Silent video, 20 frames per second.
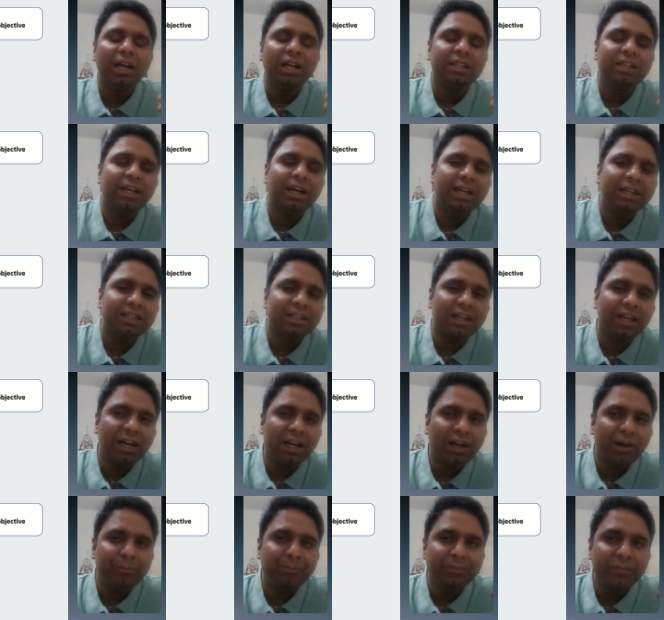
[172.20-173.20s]
that
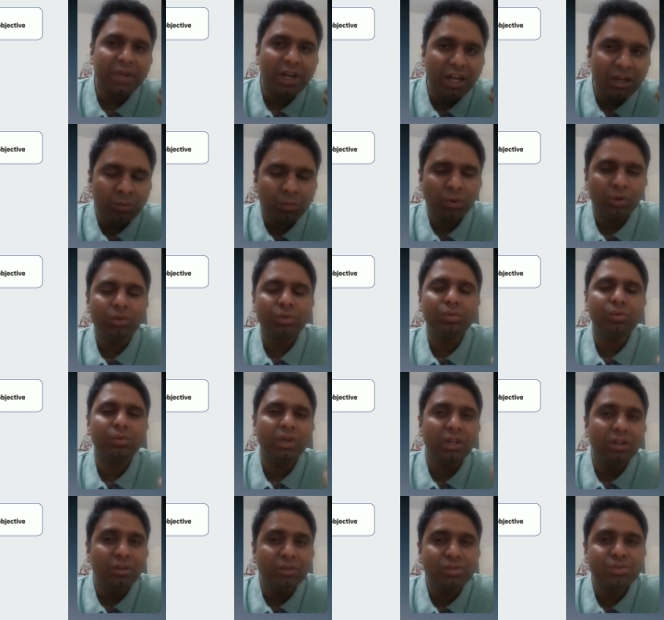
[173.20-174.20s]
I want to
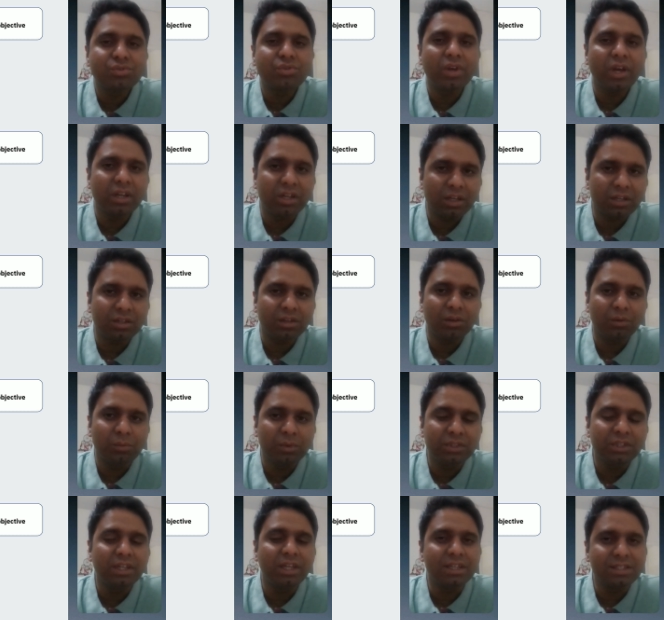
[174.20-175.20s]
illustrate it
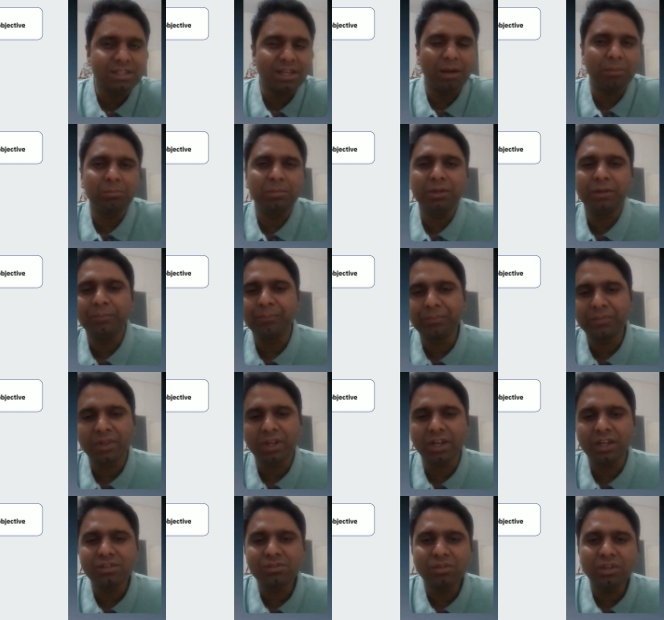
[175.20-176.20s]
with an example,
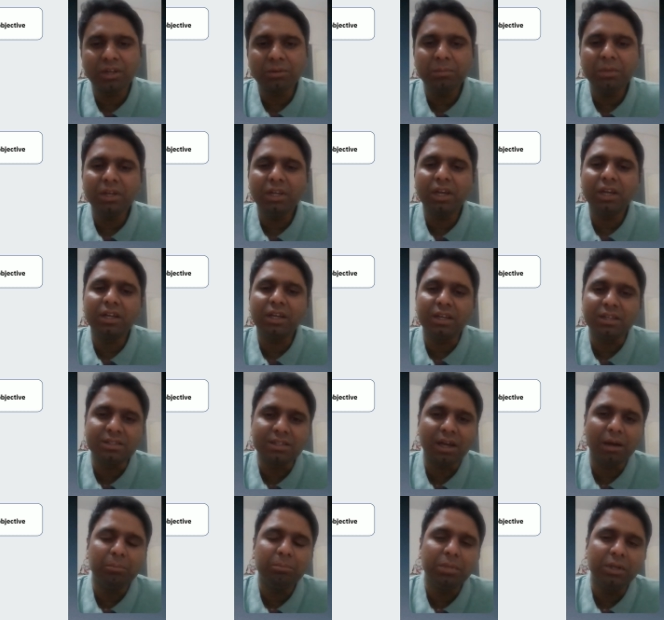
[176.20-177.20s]
right? So let me take an
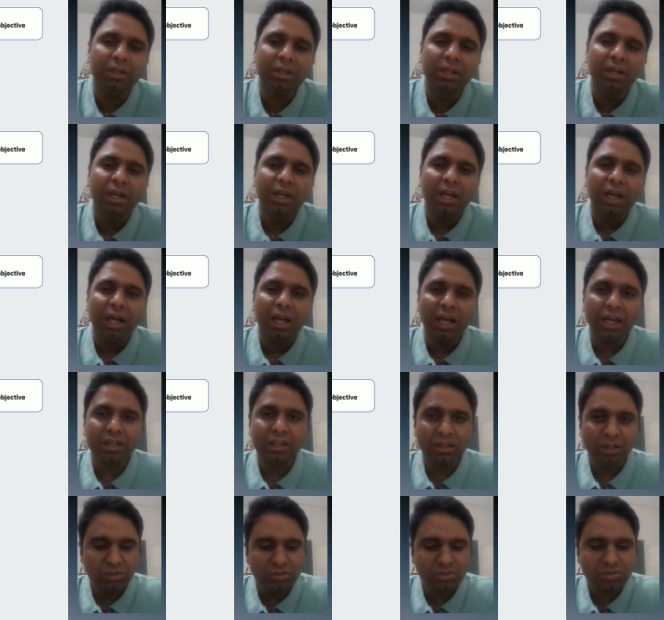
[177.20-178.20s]
example and
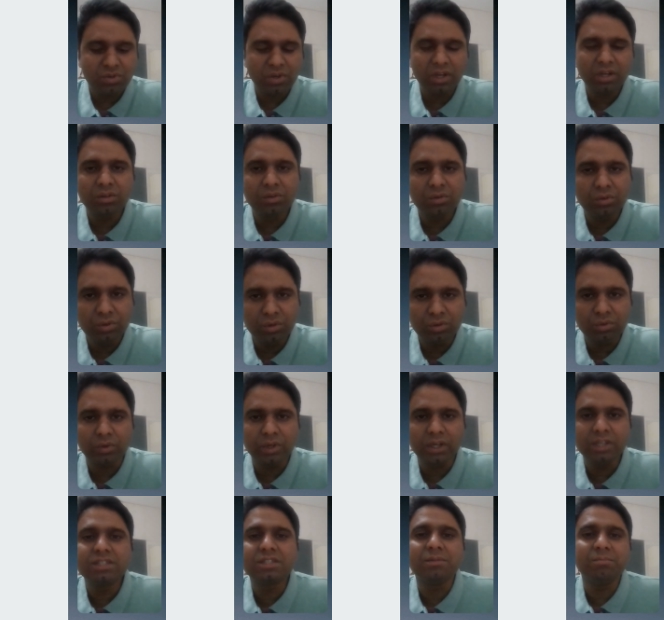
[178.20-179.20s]
illustrate to you
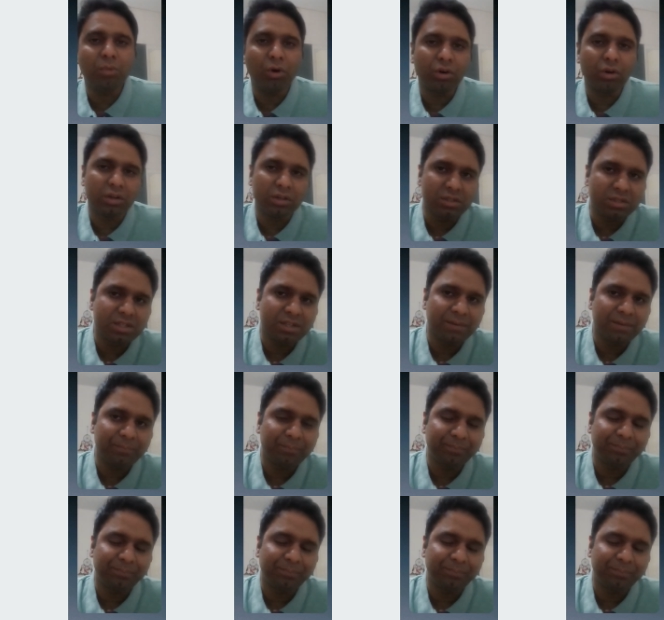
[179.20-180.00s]
its importance.